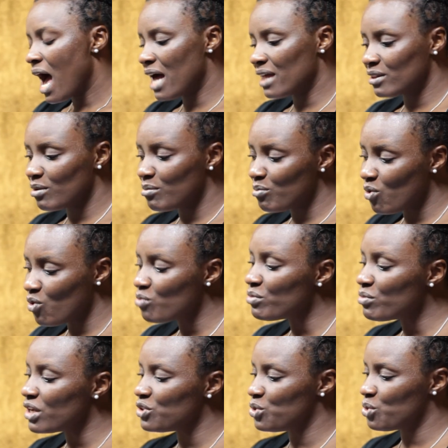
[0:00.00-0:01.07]
And the
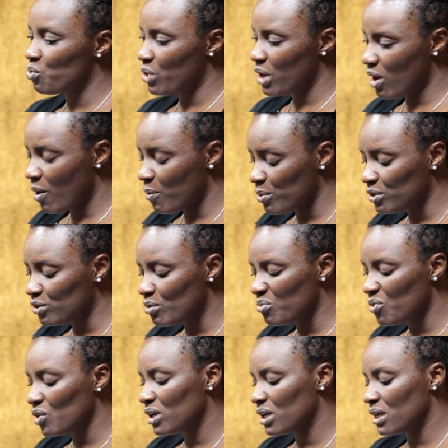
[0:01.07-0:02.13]
moment you wake up in the
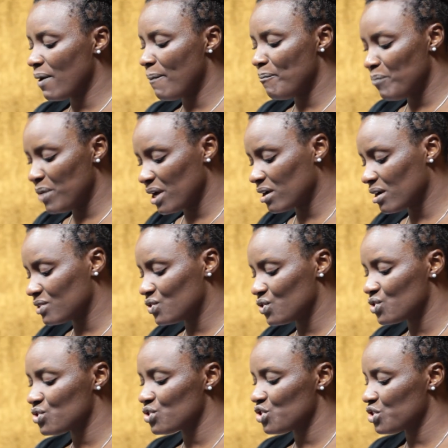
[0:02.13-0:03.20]
morning and make a
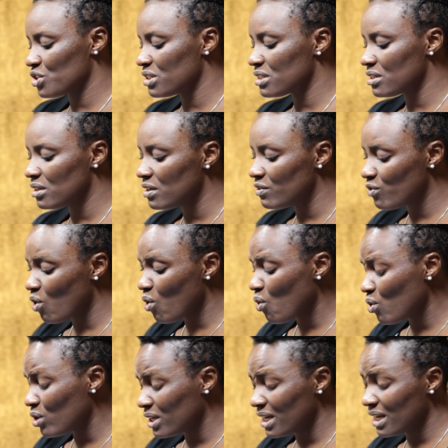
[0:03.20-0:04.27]
decision to live a
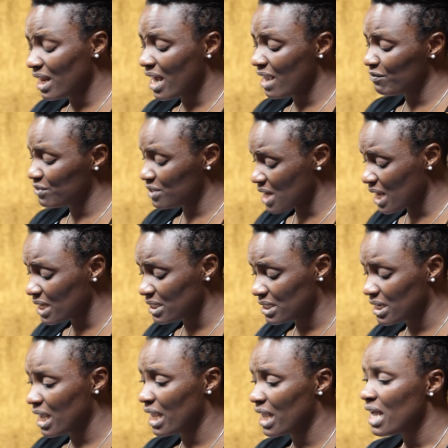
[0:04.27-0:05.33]
holy life that
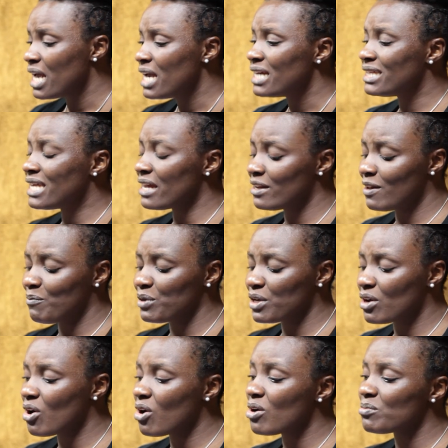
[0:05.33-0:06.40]
day, then it
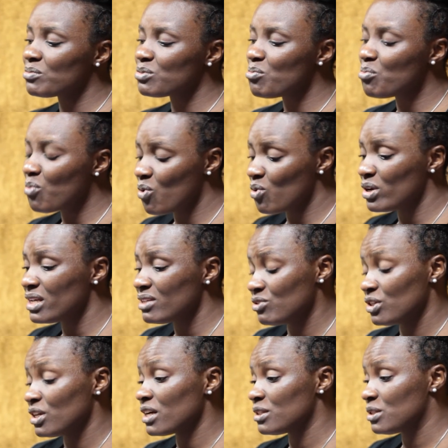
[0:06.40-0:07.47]
becomes
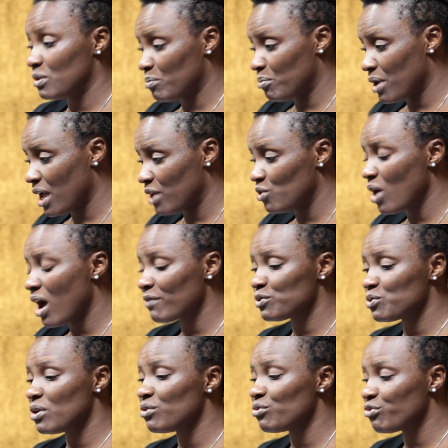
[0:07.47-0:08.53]
easier to bear. You have
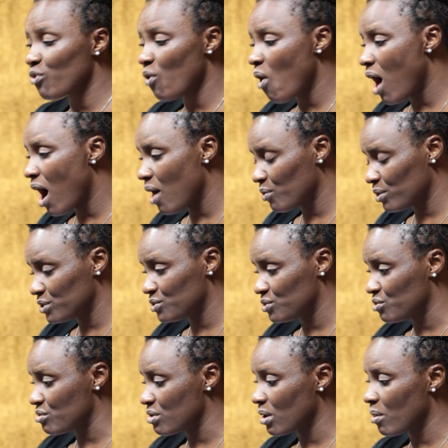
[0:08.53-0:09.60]
24 hours to
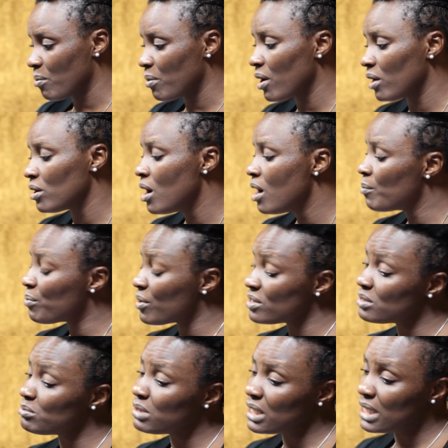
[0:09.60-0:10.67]
think about,
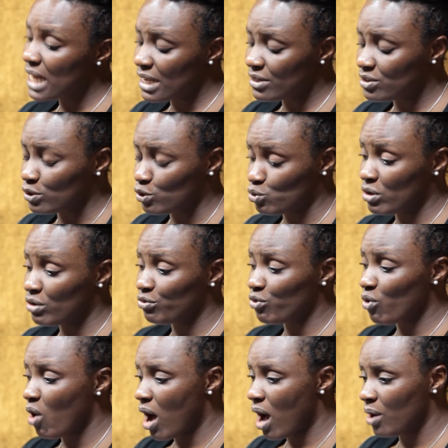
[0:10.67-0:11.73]
possibly less than
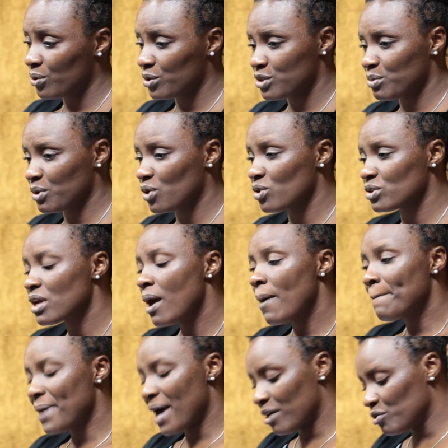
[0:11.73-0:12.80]
24 hours, because
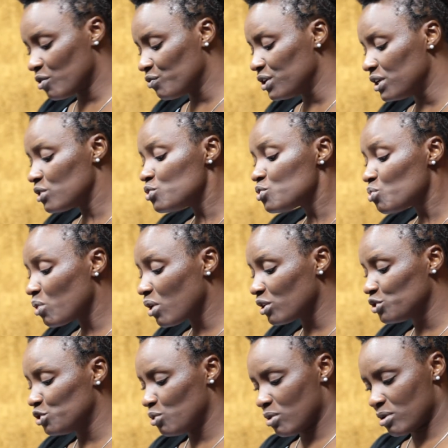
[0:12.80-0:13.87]
part of it is while
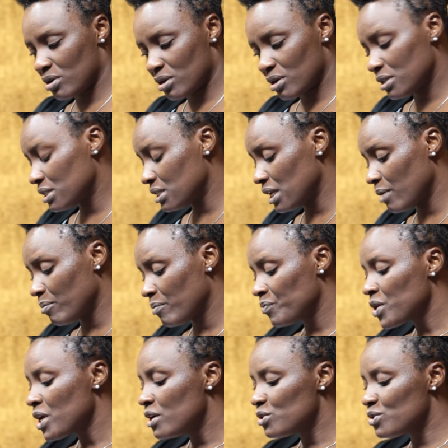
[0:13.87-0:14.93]
you're asleep.
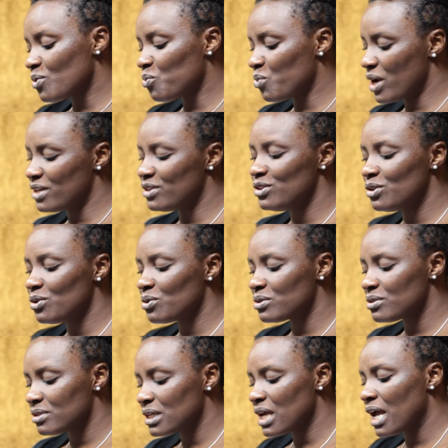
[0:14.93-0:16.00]
So when you
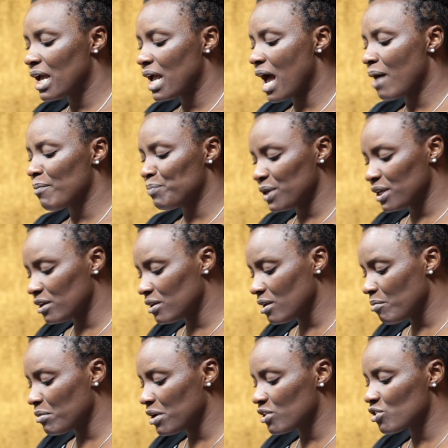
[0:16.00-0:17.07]
say, "I'm picking
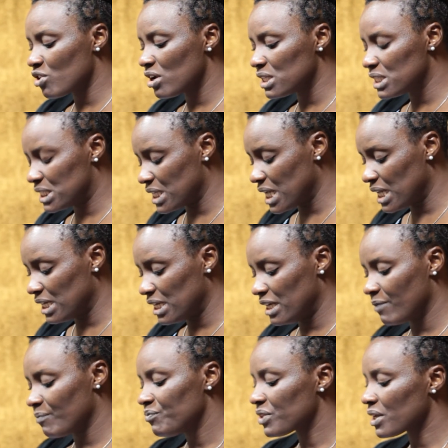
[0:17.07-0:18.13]
up my cross
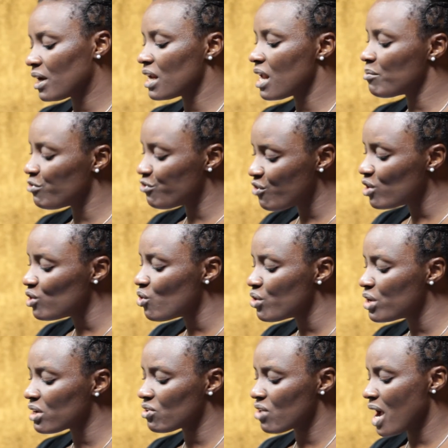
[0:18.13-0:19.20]
daily and I'm
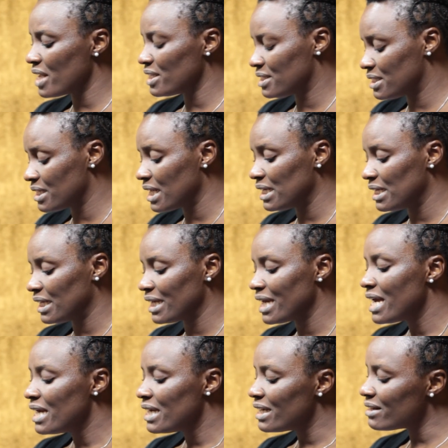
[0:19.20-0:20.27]
following Christ daily,"
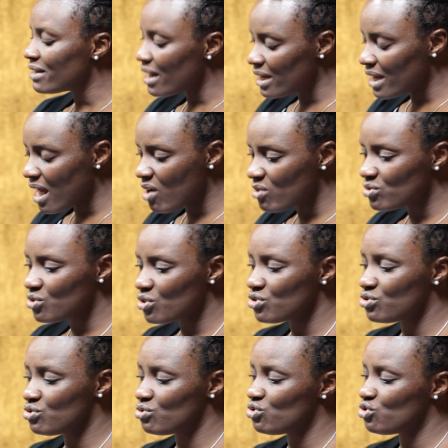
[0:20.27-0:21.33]
it allows
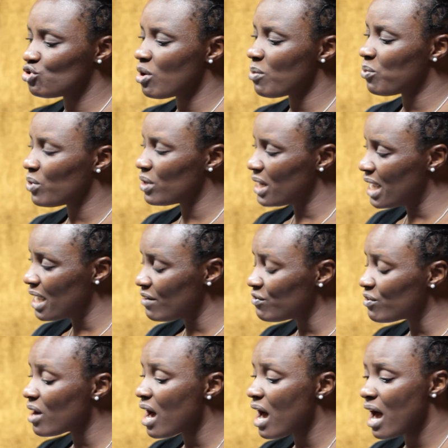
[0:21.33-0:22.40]
us to drop
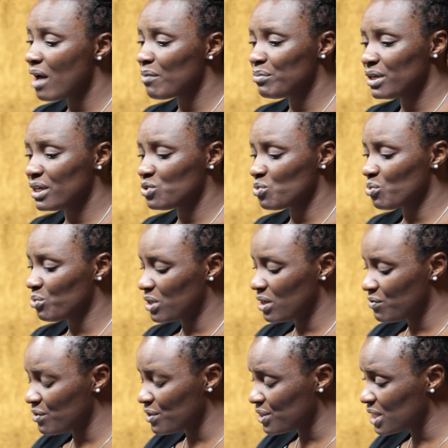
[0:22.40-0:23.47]
whatever habits or
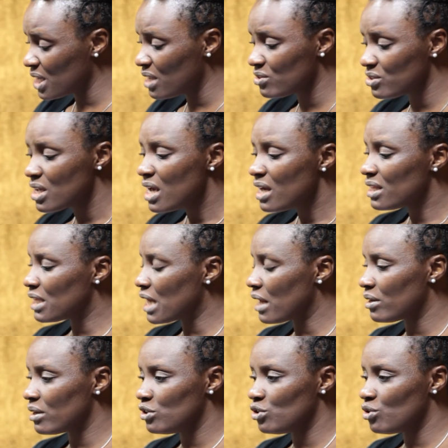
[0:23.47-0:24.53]
whatever things
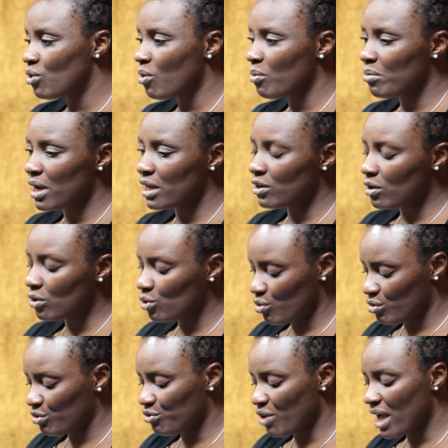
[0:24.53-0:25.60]
that, you know, might not
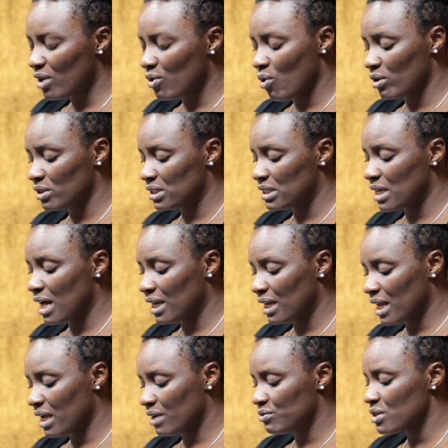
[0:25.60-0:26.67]
glorify God in our
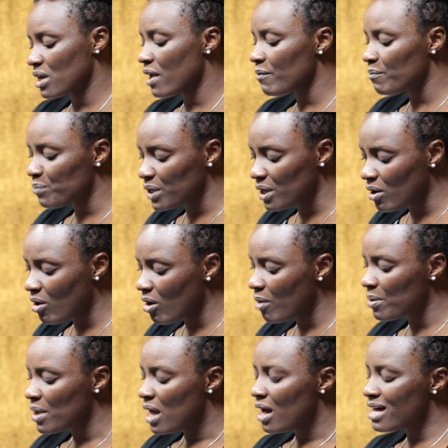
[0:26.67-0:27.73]
lives and pick
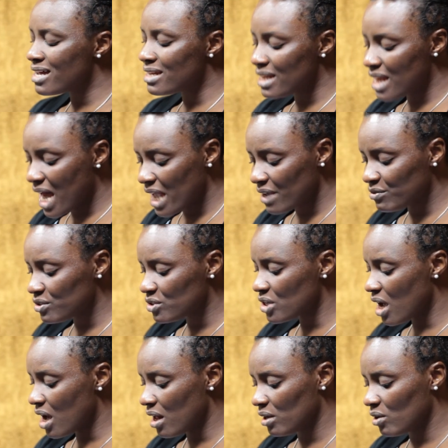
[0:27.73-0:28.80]
up a
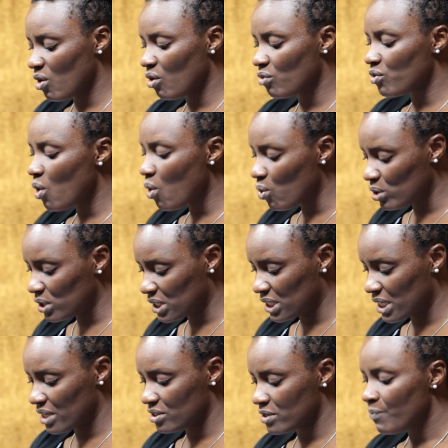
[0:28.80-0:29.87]
lifestyle of
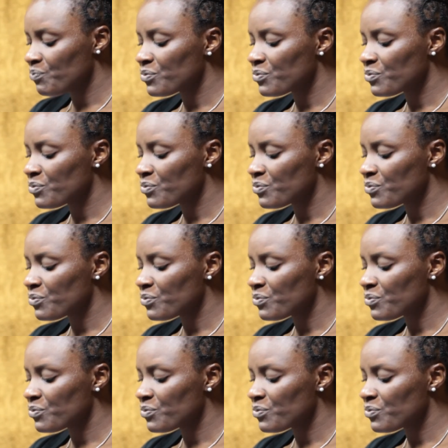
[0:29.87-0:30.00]
holiness.